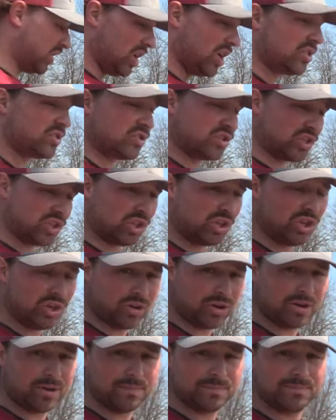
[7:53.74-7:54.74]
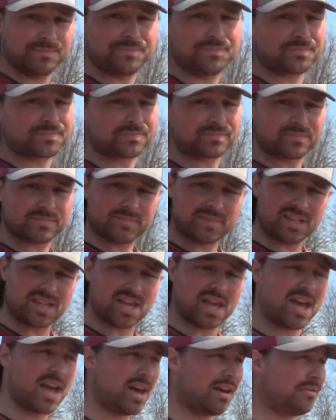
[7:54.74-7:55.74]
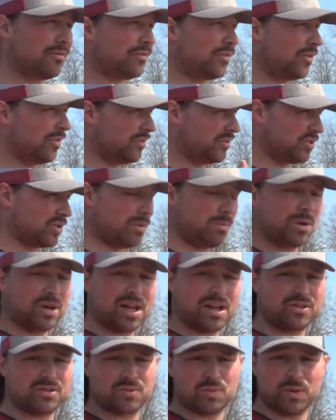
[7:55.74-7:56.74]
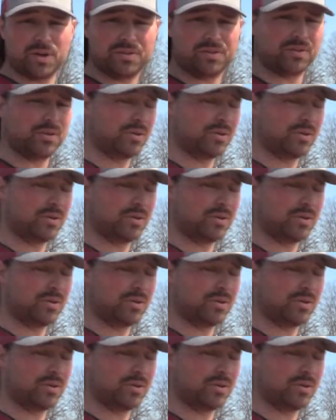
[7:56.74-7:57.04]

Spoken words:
gun secure. Have someone else with